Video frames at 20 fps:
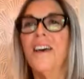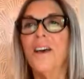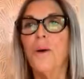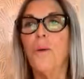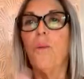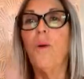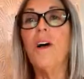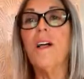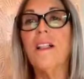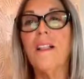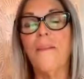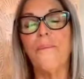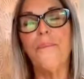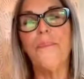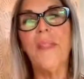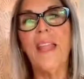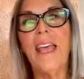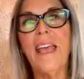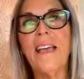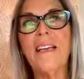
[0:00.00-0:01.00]
well,
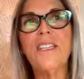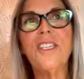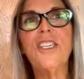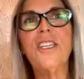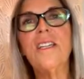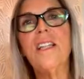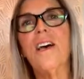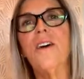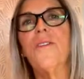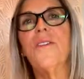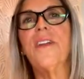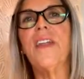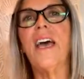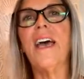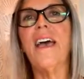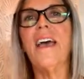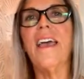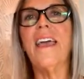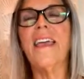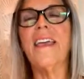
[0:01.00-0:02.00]
Angelo and
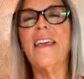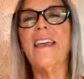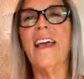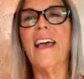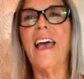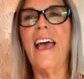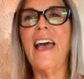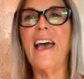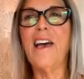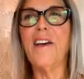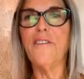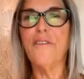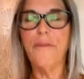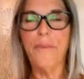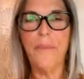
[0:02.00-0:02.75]
I have